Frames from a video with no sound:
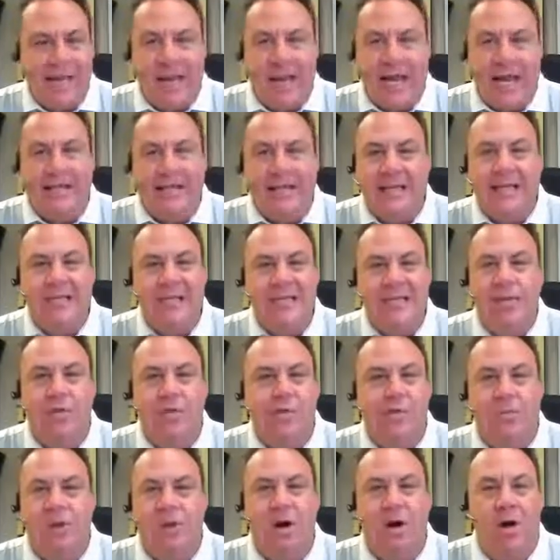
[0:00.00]
But again, I
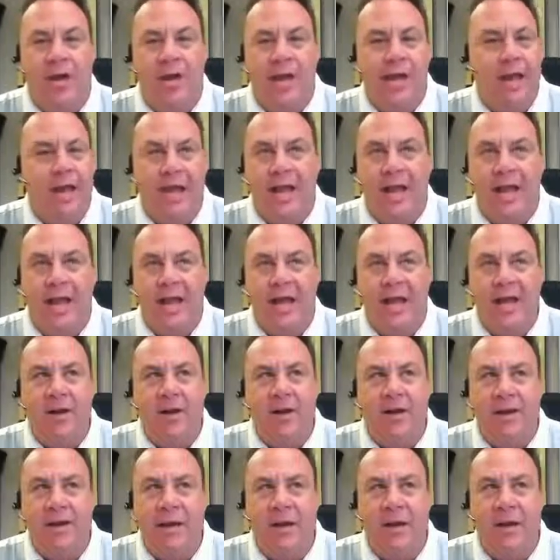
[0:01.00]
listen to them all, and
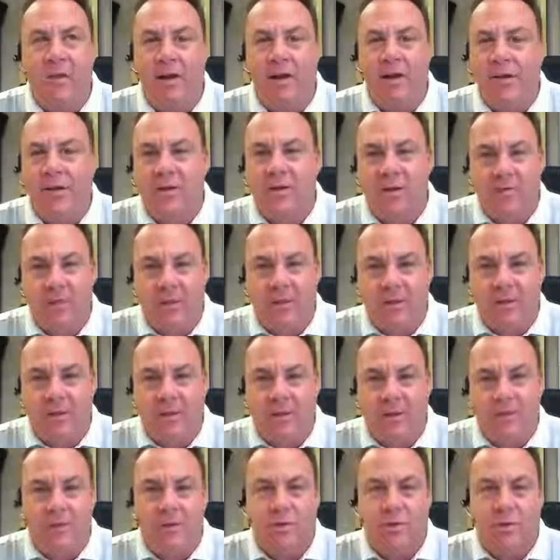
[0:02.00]
I don't care whether they're
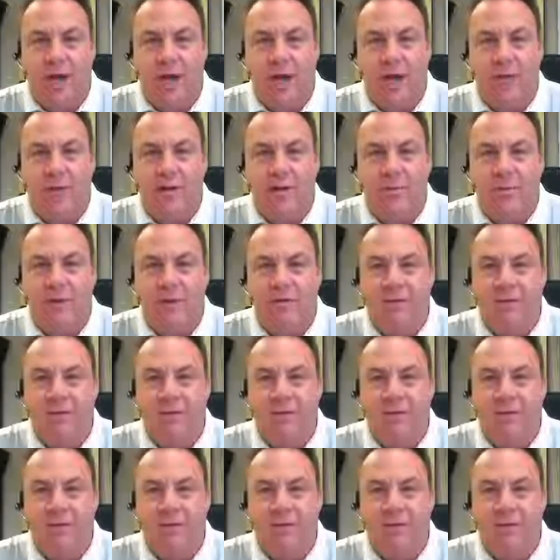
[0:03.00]
big names or not.